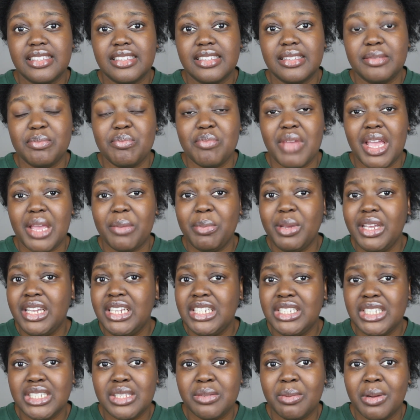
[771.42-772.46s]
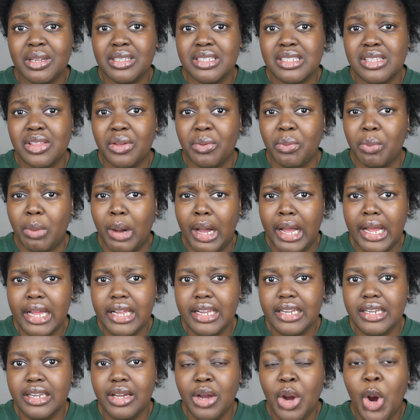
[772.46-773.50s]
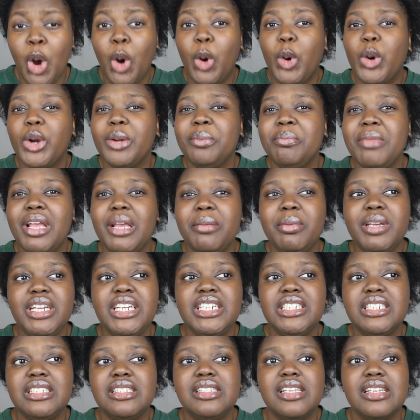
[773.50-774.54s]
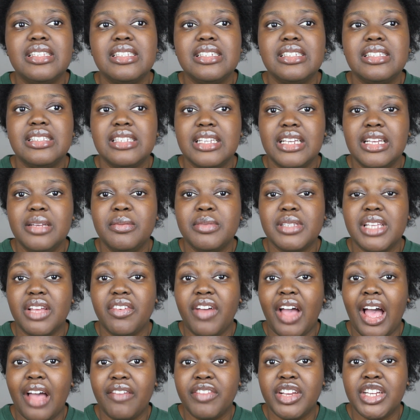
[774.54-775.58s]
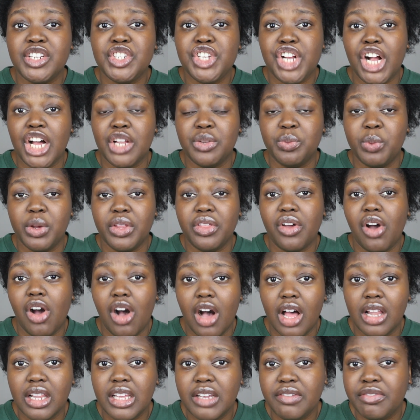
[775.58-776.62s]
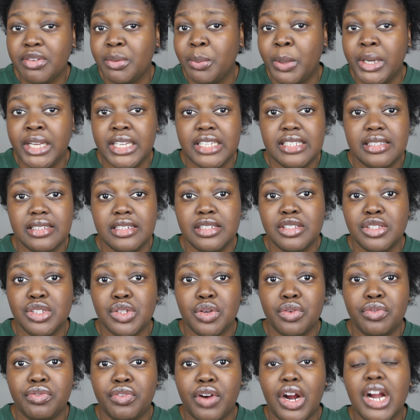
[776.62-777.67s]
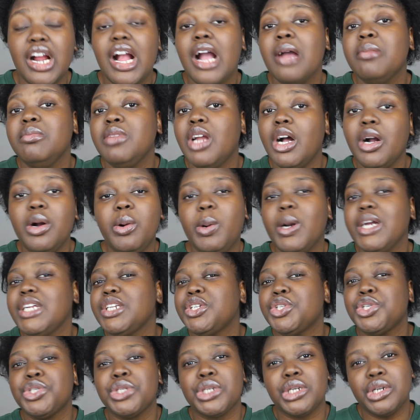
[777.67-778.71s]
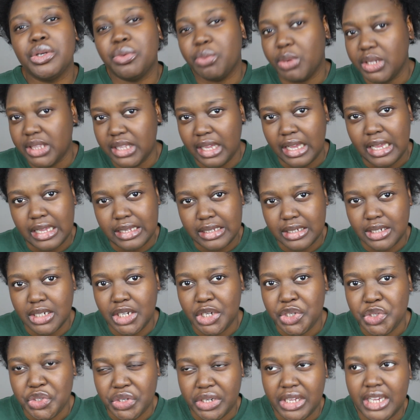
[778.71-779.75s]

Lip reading: maybe he just wants the one, or maybe he just doesn't see himself having a child with Holly from what he's seen so far. I'm not quite sure what the hesitation